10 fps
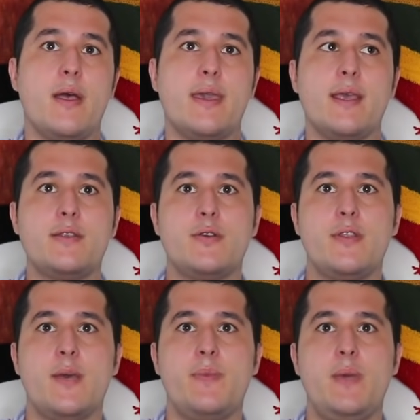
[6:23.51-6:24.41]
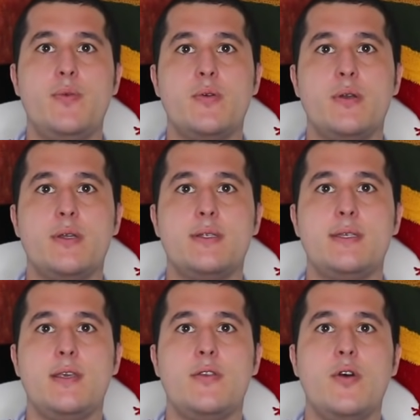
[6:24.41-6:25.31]
I guess so that people could
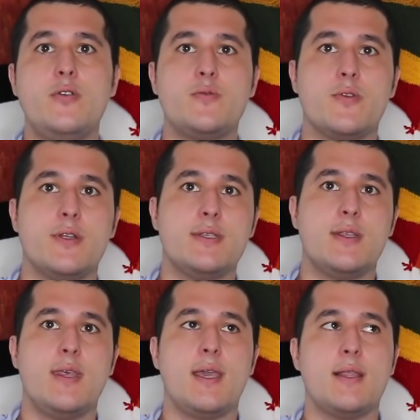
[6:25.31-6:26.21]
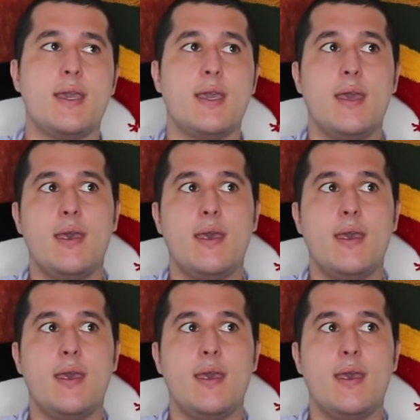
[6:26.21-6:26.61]
see those words and think like,